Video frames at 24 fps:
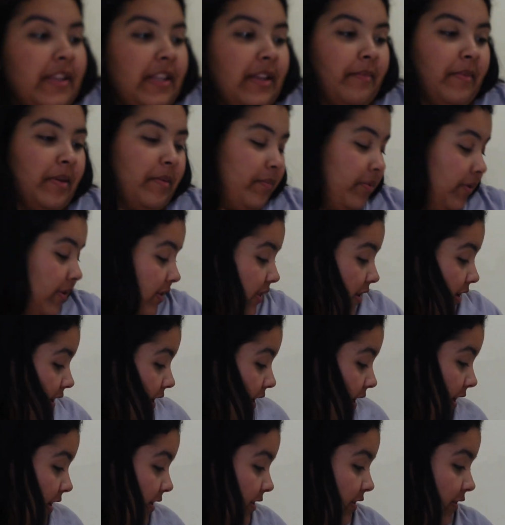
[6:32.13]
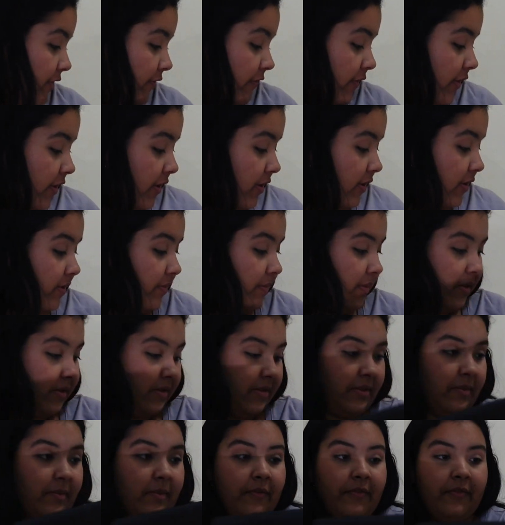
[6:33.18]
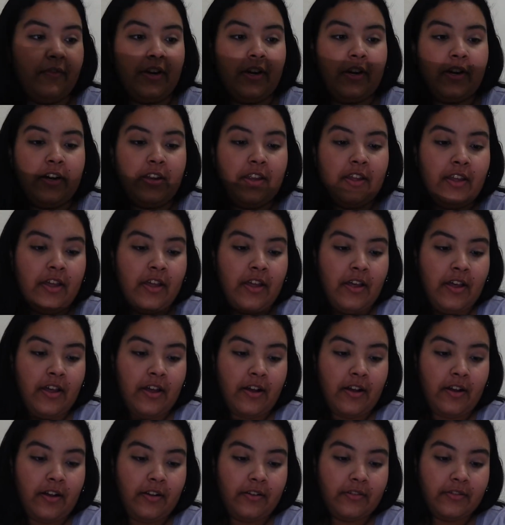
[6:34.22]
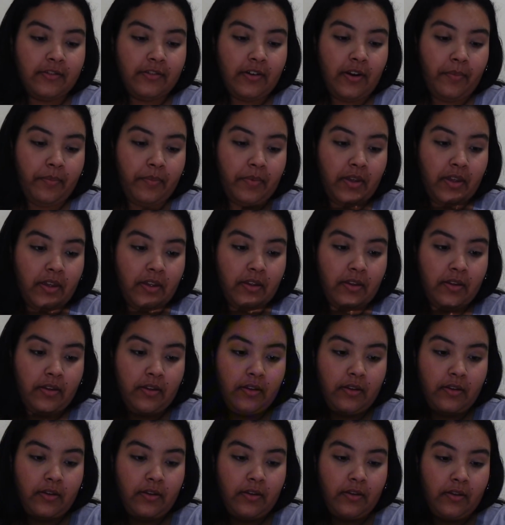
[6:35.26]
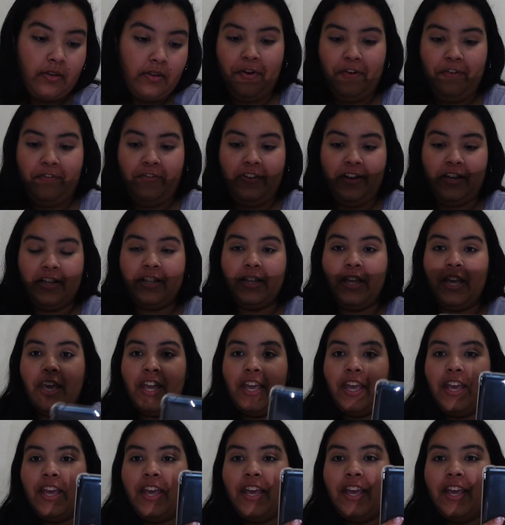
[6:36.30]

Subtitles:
let me put the case first, because I'm afraid I'll drop it perfectly.